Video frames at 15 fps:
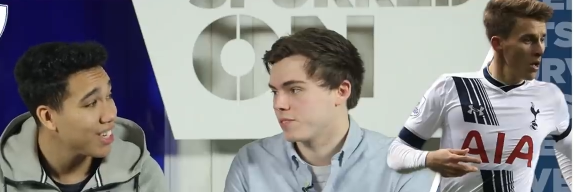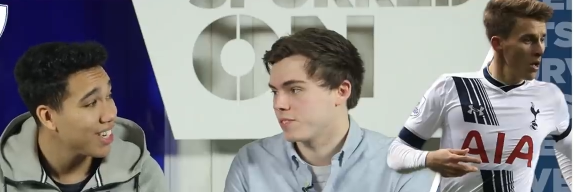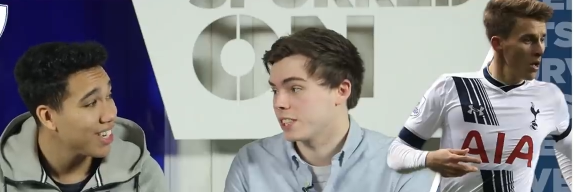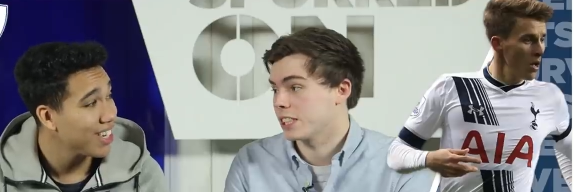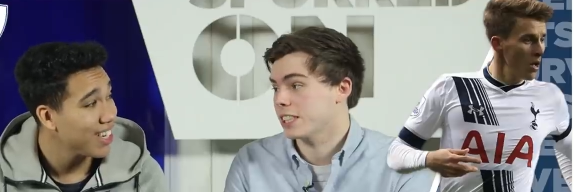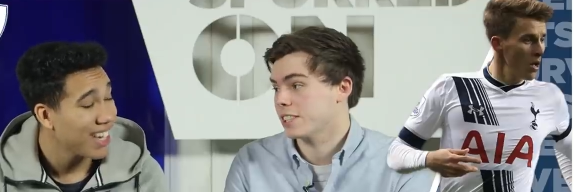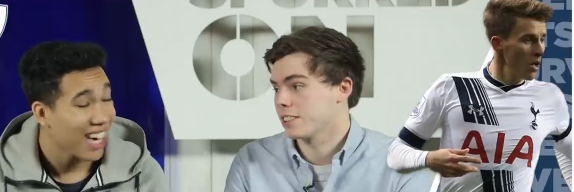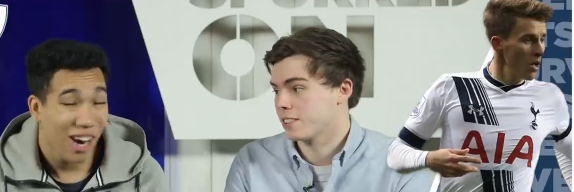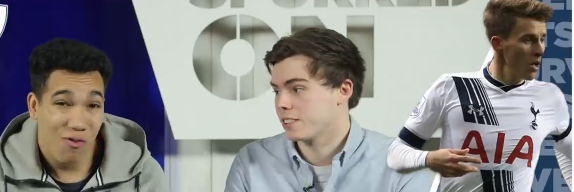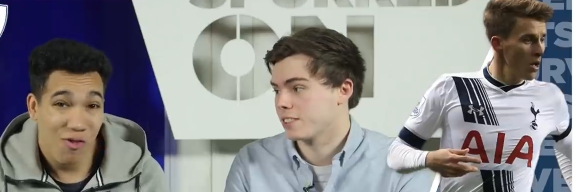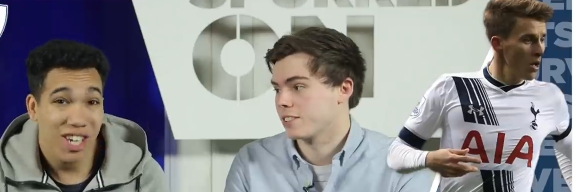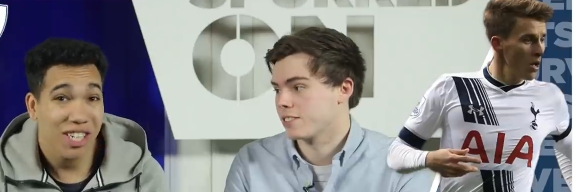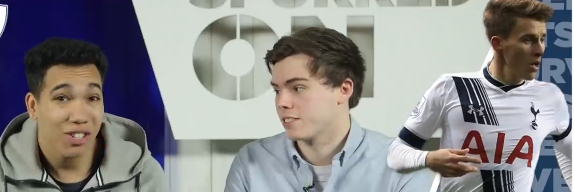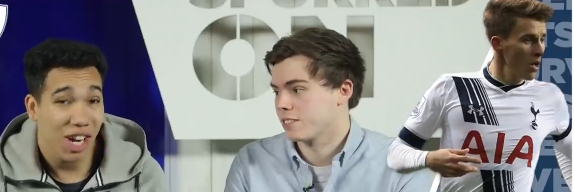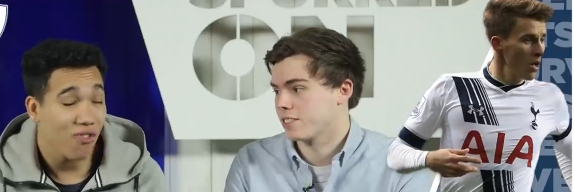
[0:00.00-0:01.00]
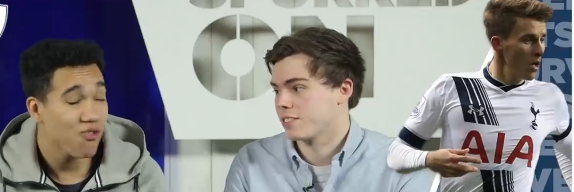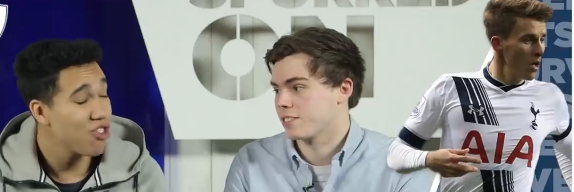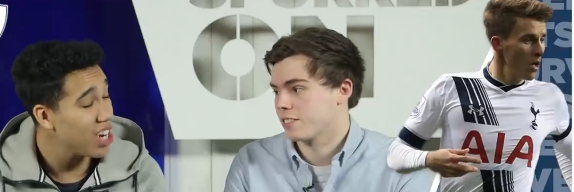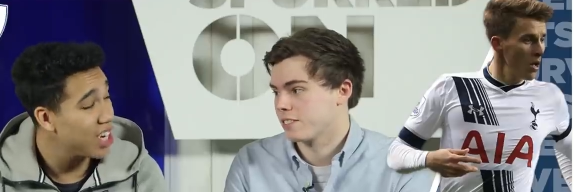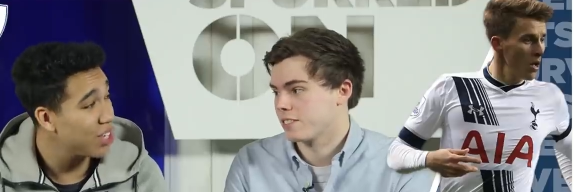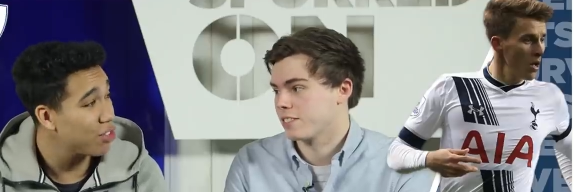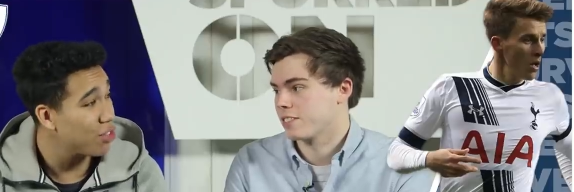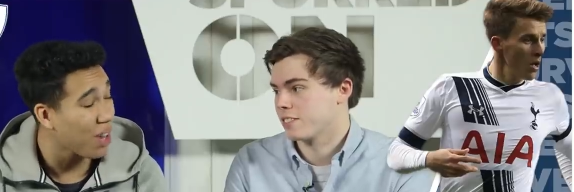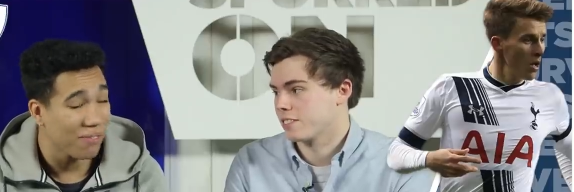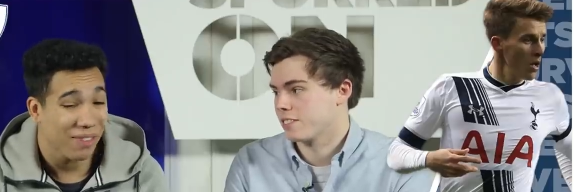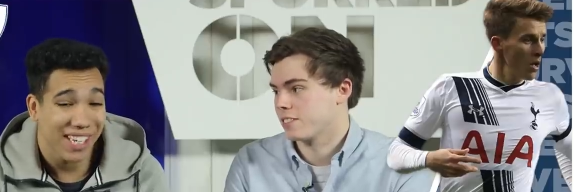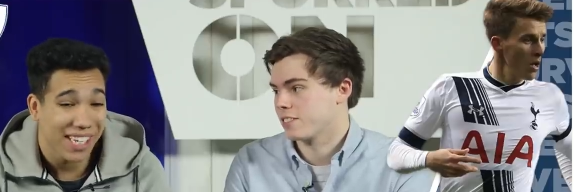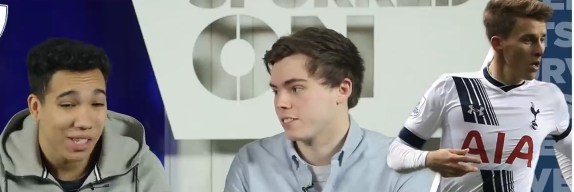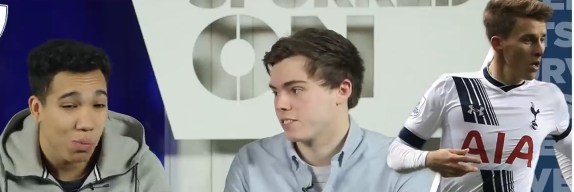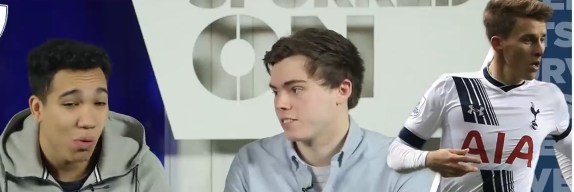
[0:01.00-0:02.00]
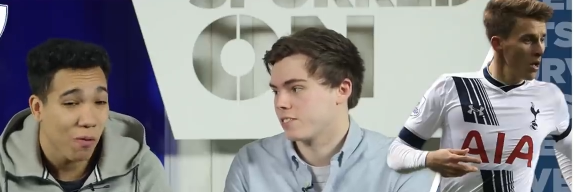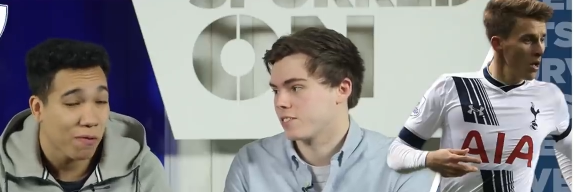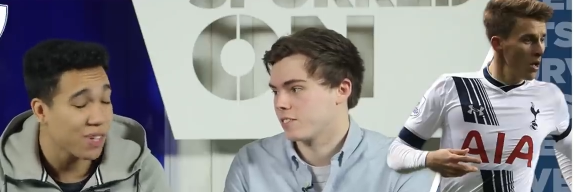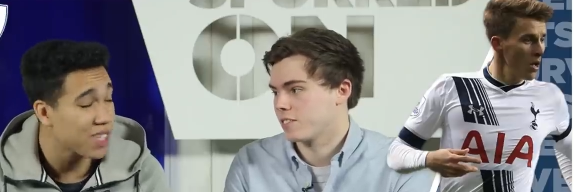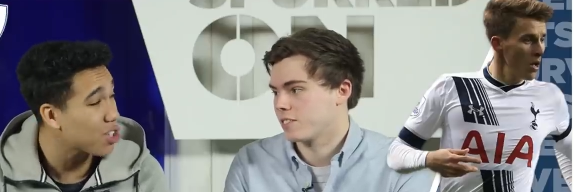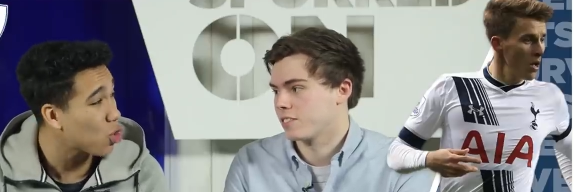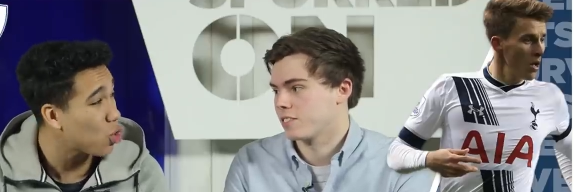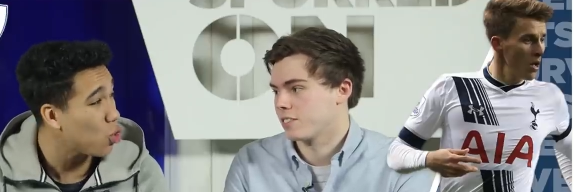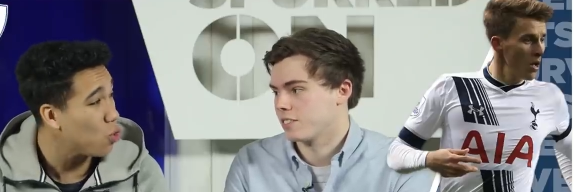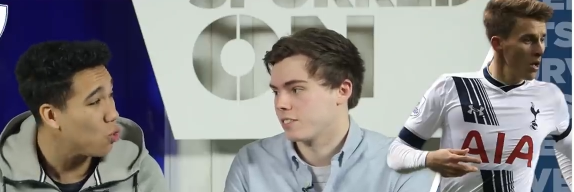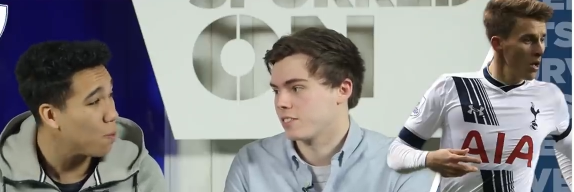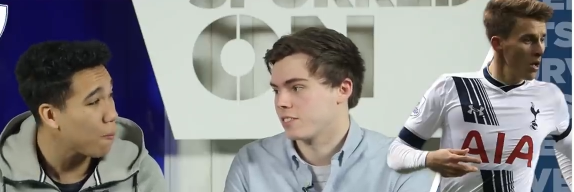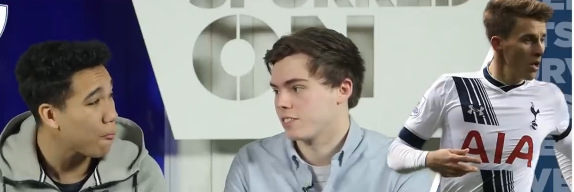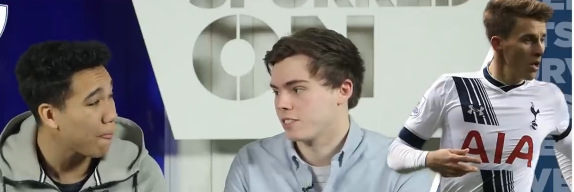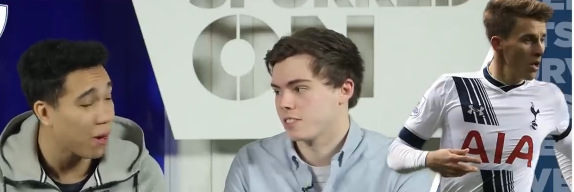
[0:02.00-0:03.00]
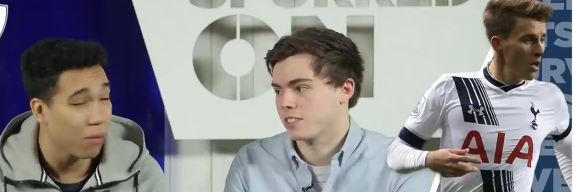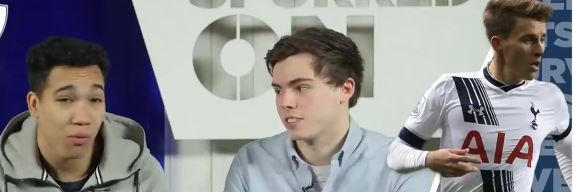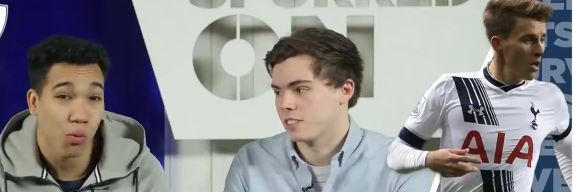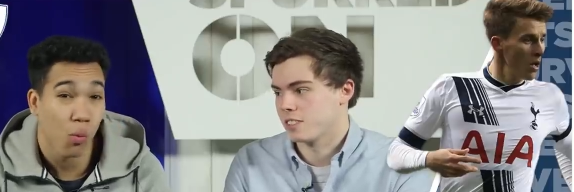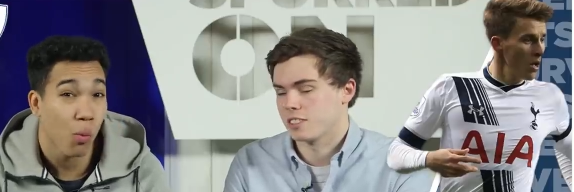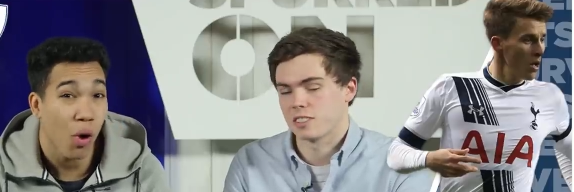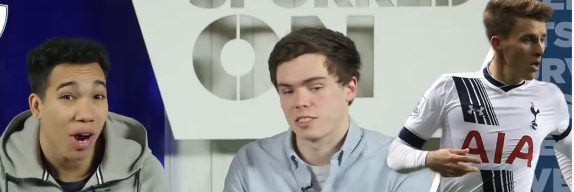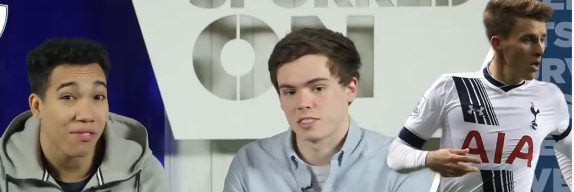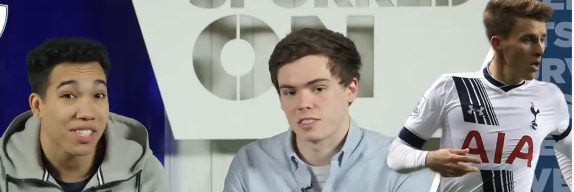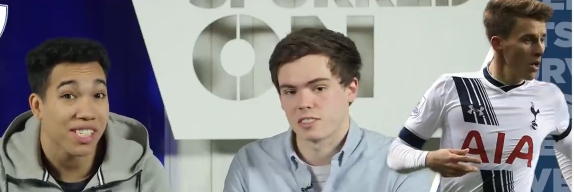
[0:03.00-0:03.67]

Speaker 1: Yeah. I really, I really do. I think he's more physical. From what I've